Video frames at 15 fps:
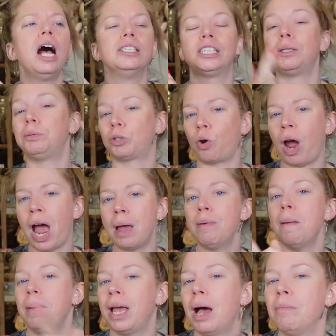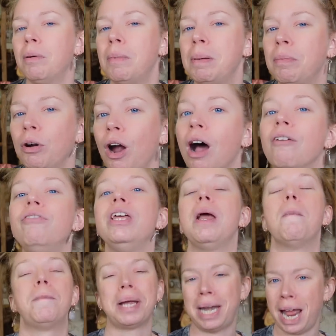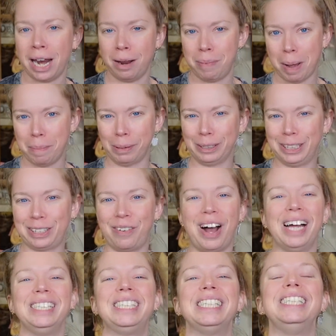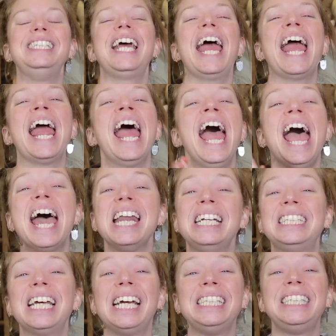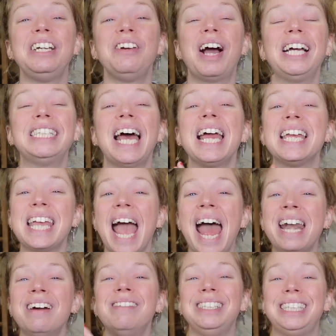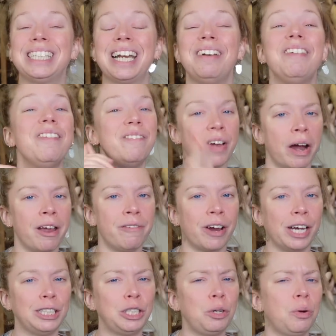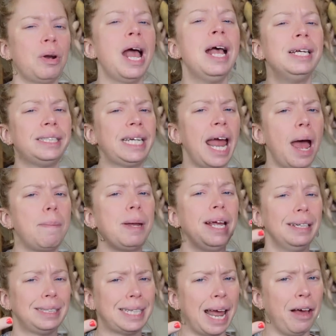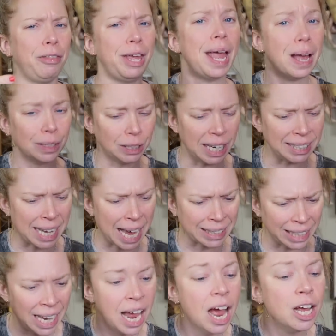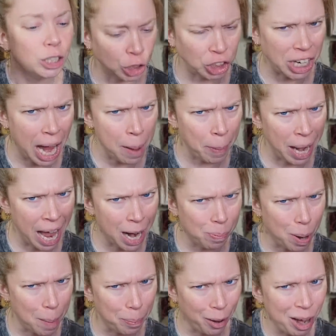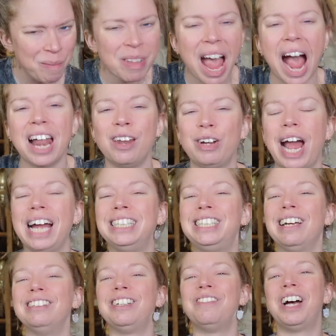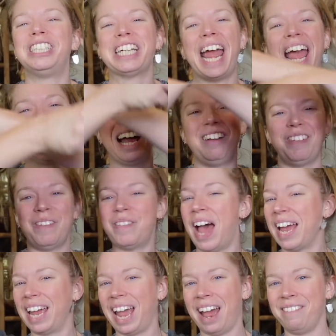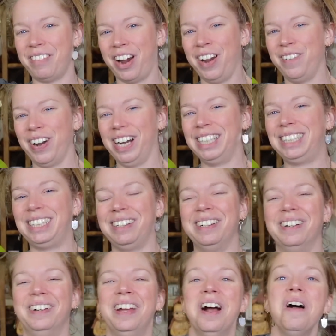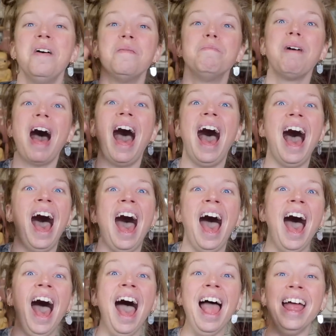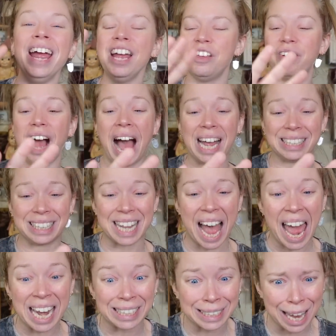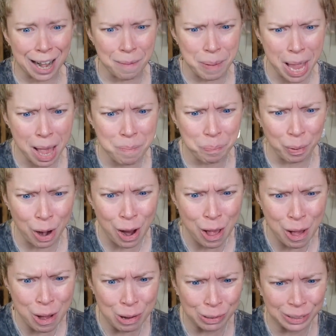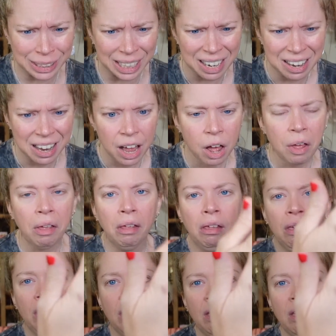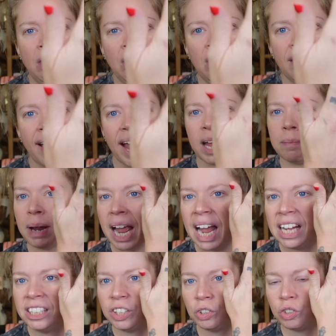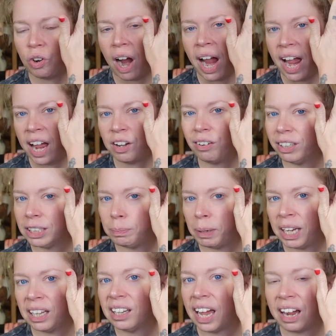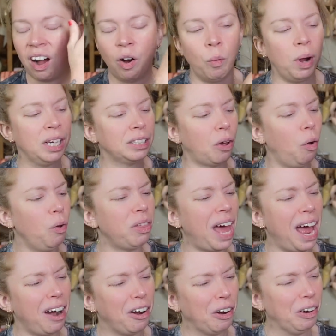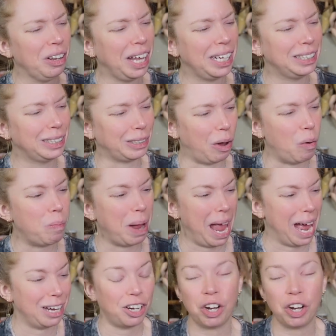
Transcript: Subscribe, become a member of the Banana Pepper Squad today. And until I see you guys again, which is going to be very, very soon, stay happy, stay healthy, stay sassy, stay banana peppery. I love you guys so much, and I'll be back again very, very soon. Bye! You guys, that is going to be a bruise. And my hands are dry and crispy, like always. Oh, that hurt like so bad.